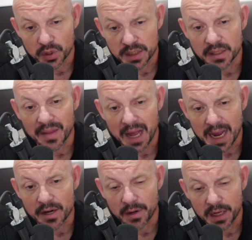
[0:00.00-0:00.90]
He's on the
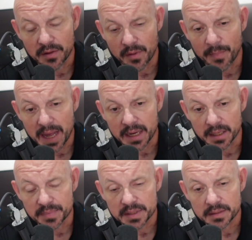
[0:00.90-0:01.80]
higher end of the
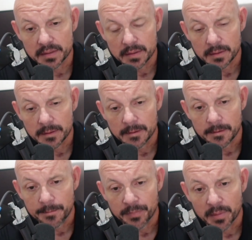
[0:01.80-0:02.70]
backups.
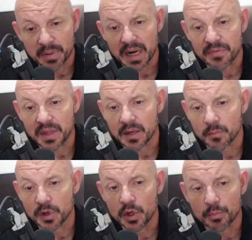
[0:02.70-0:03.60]
But I think
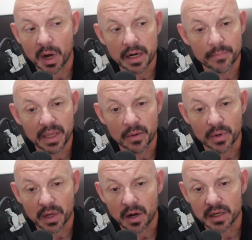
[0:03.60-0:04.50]
when you brought him in,
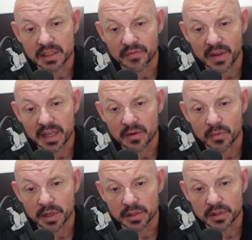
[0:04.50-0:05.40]
regardless if Aiden
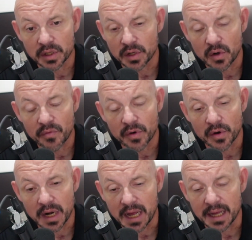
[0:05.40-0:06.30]
would have took it over or
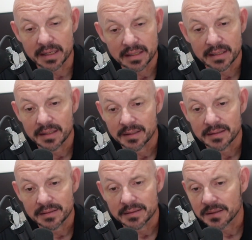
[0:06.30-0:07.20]
not,
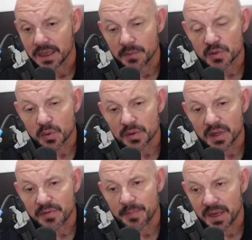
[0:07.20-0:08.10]
he was worth
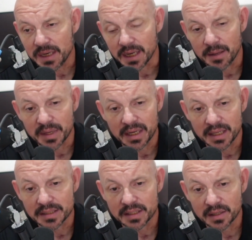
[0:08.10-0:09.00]
every penny. I mean,
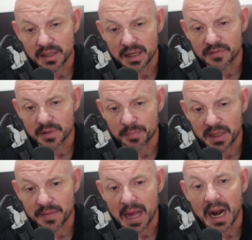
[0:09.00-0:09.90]
he's good enough to
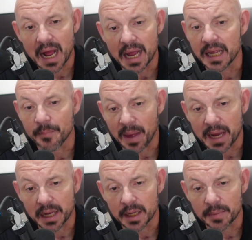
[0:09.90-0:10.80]
be that high-end
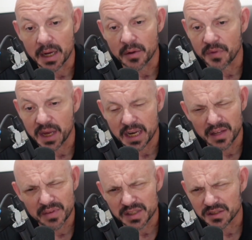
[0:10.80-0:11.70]
backup. I don't think any
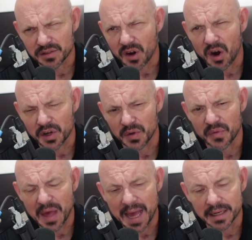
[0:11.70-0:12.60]
of us should argue
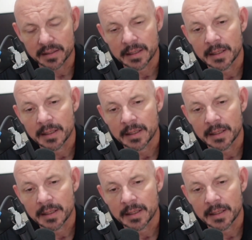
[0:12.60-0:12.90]
that.